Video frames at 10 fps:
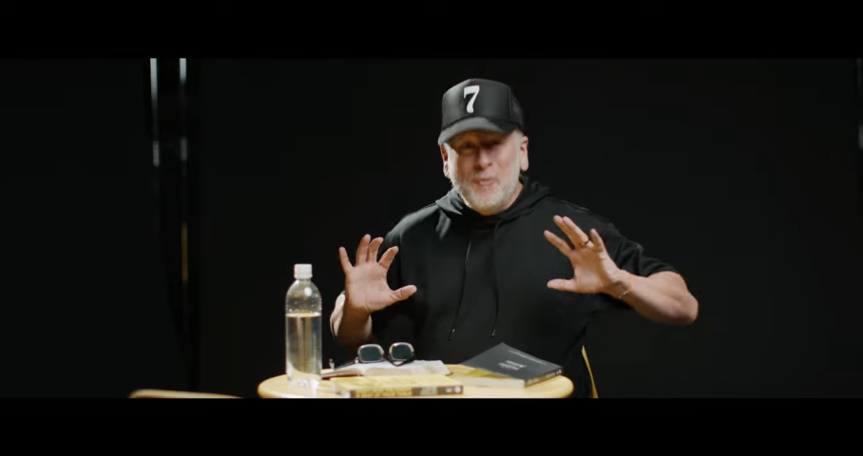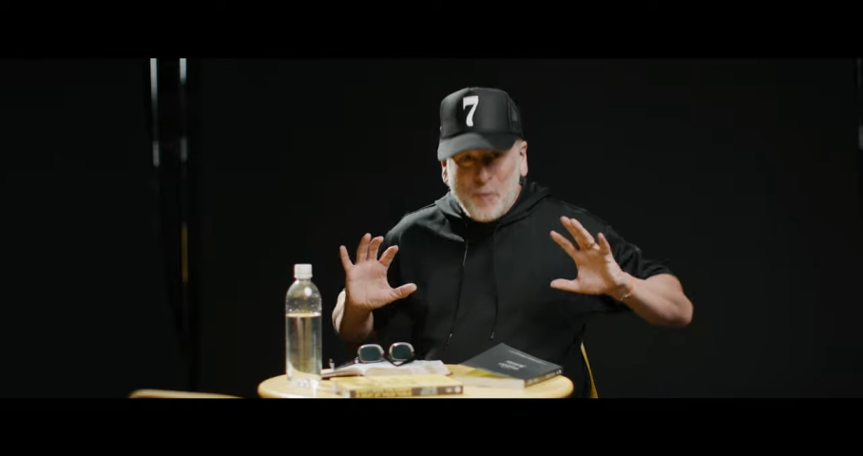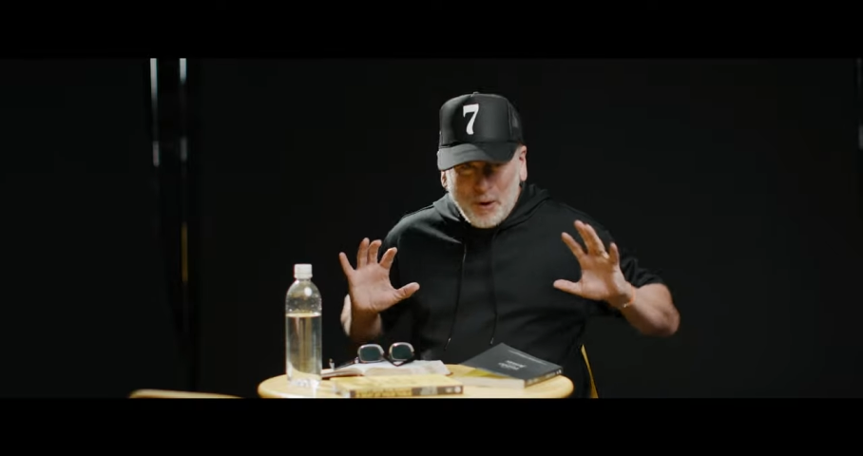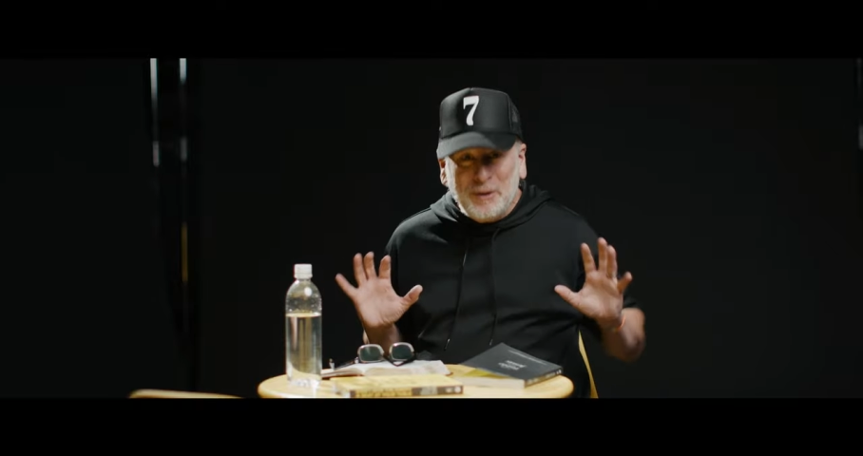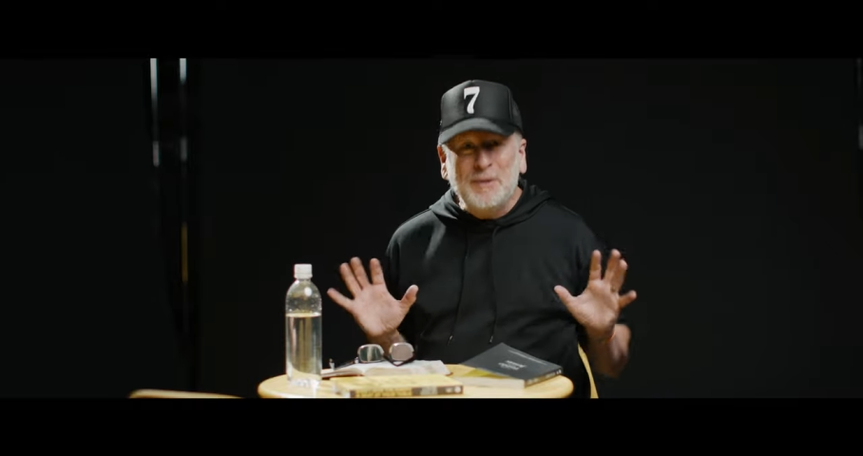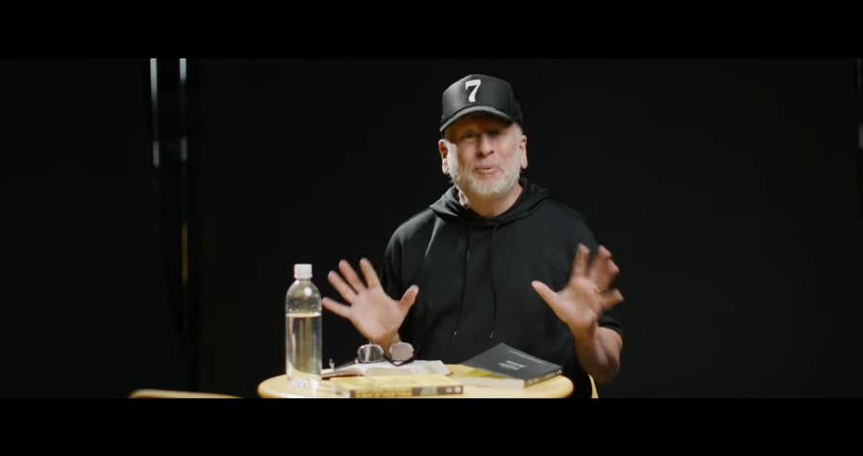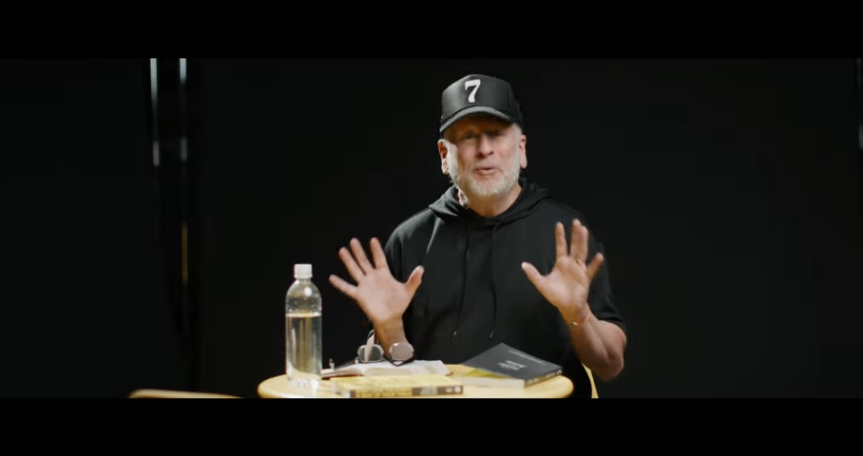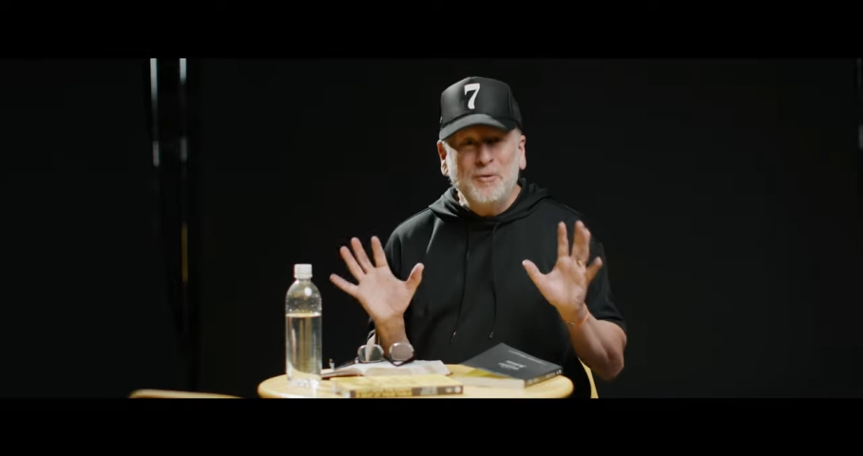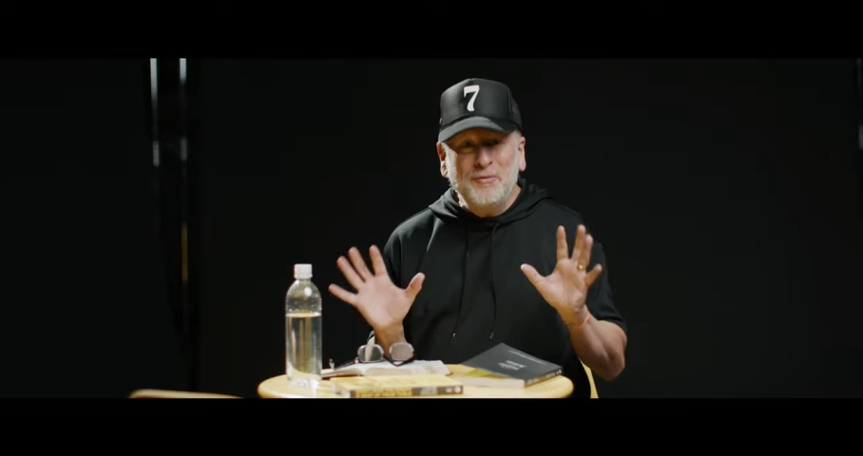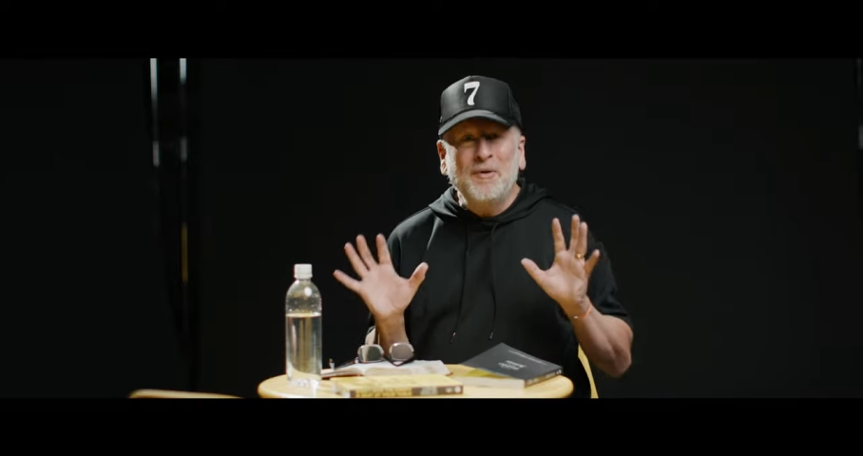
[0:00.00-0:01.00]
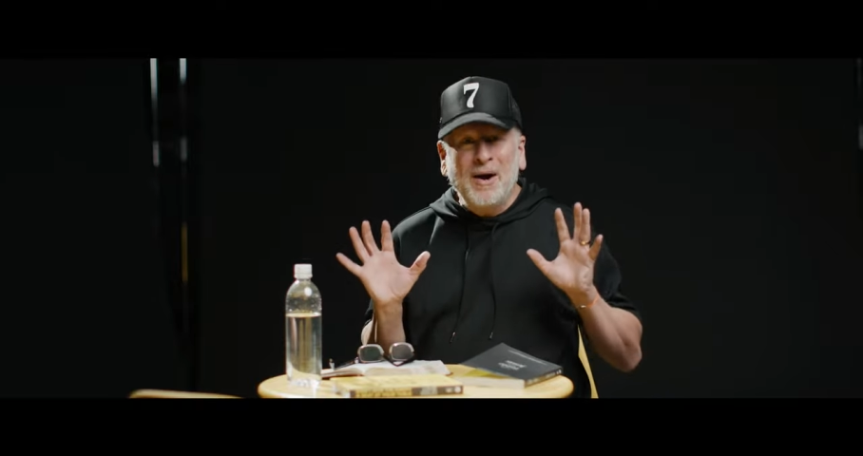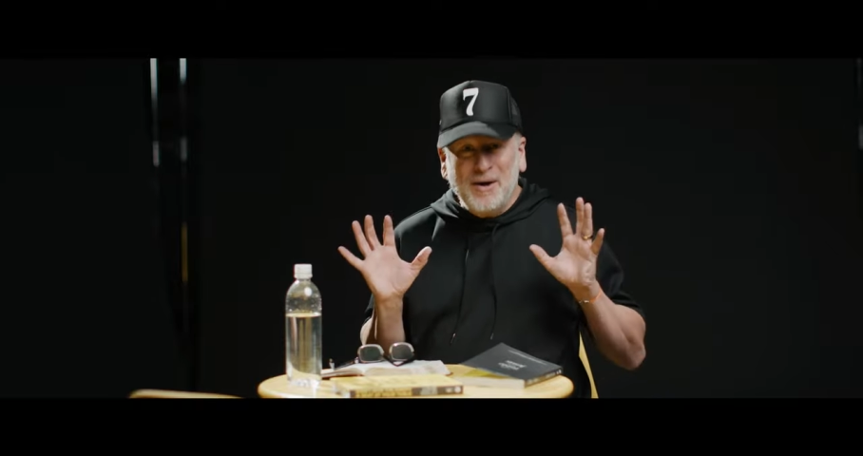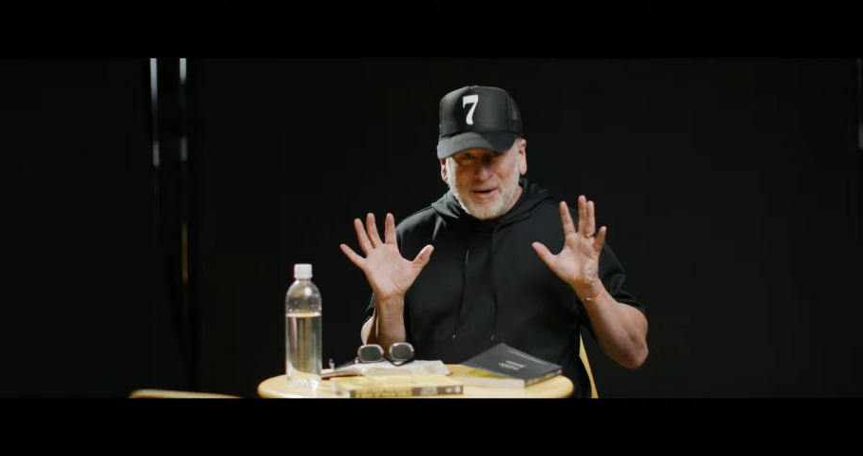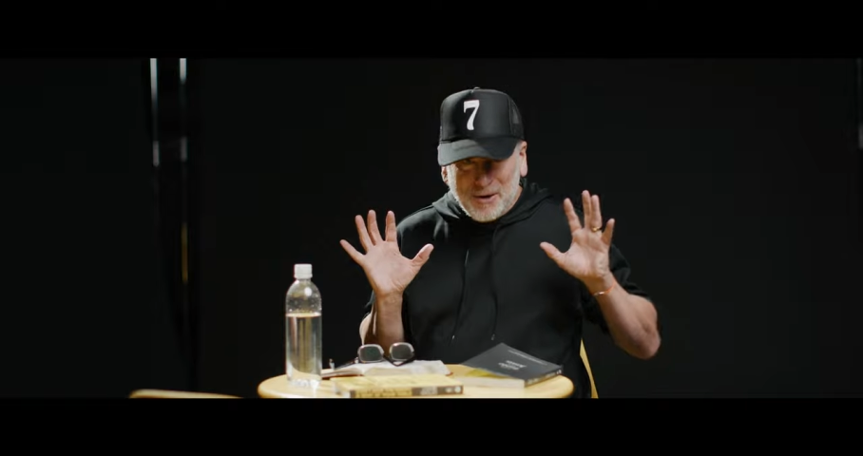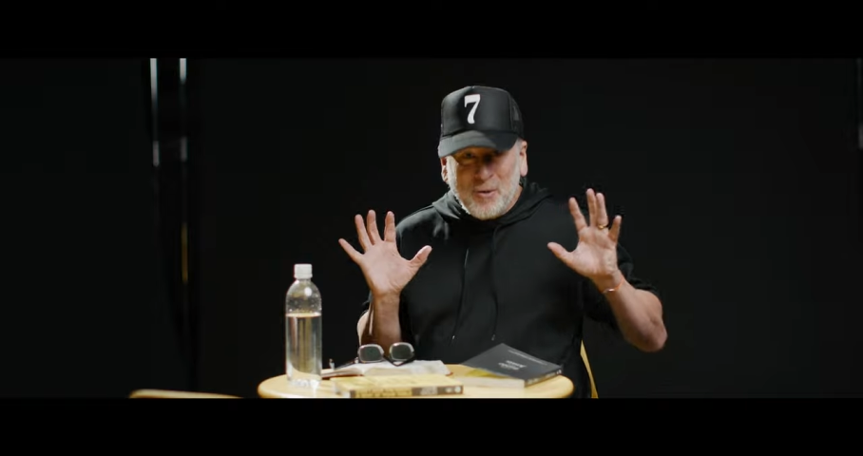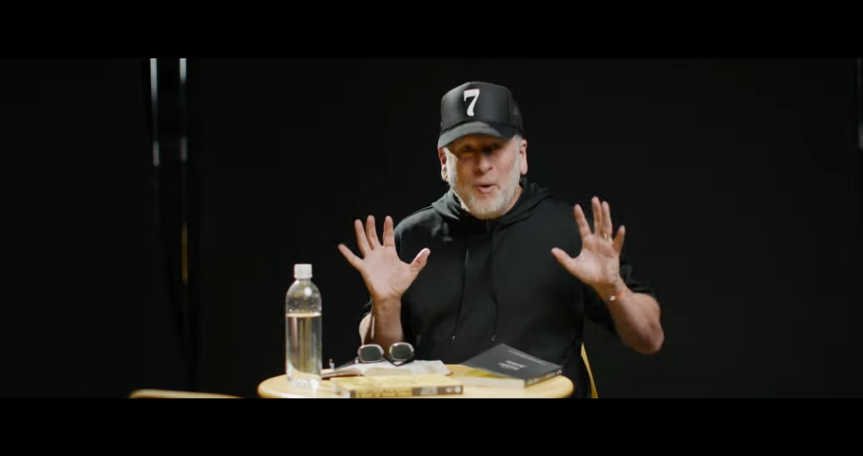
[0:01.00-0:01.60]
will improve our